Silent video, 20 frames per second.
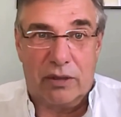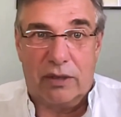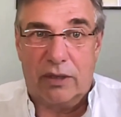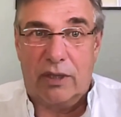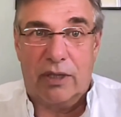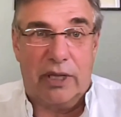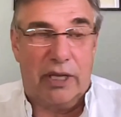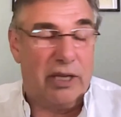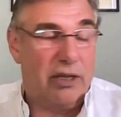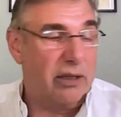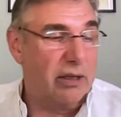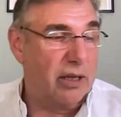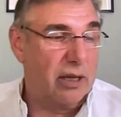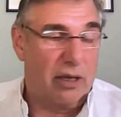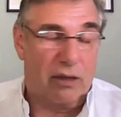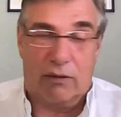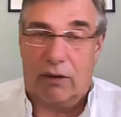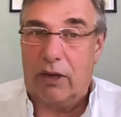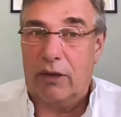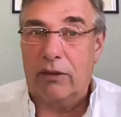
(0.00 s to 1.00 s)
was the area
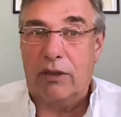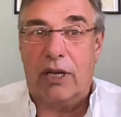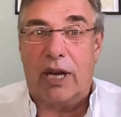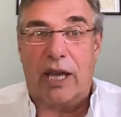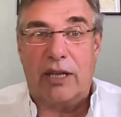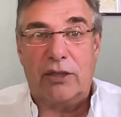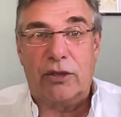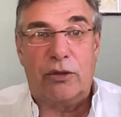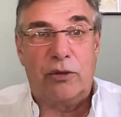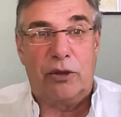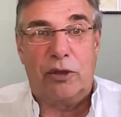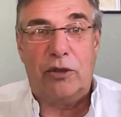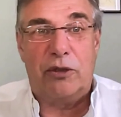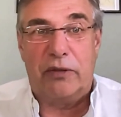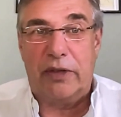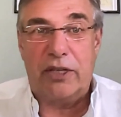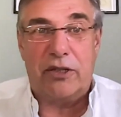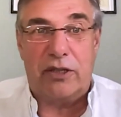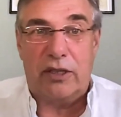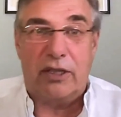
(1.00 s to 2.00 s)
around Glasgow
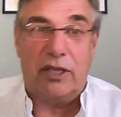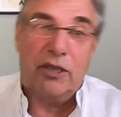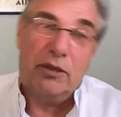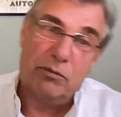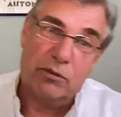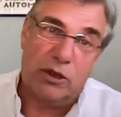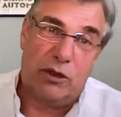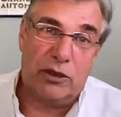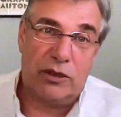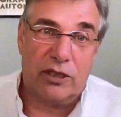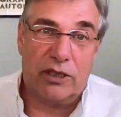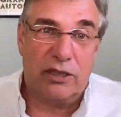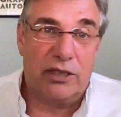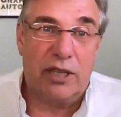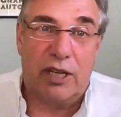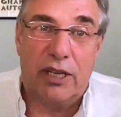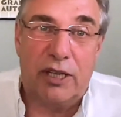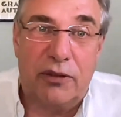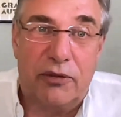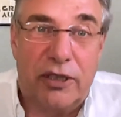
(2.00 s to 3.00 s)
University, because I
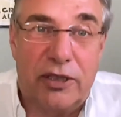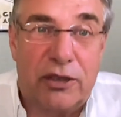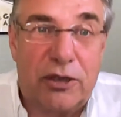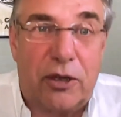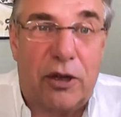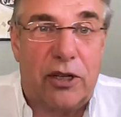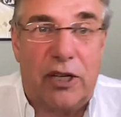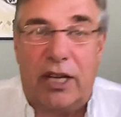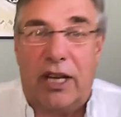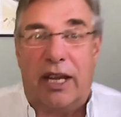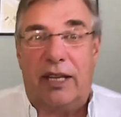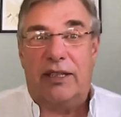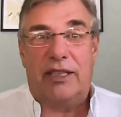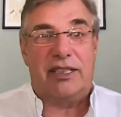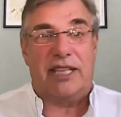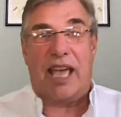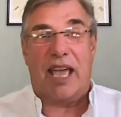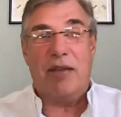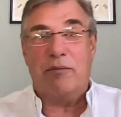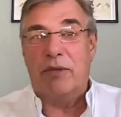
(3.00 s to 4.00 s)
still lived in Scotland at the
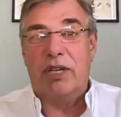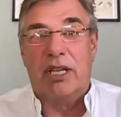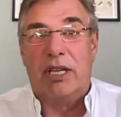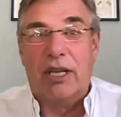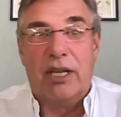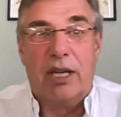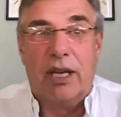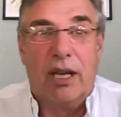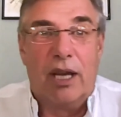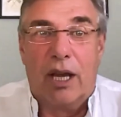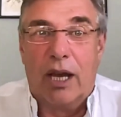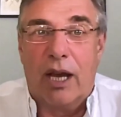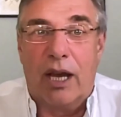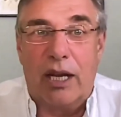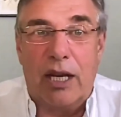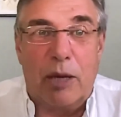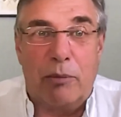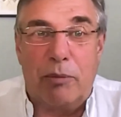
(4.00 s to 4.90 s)
time. And I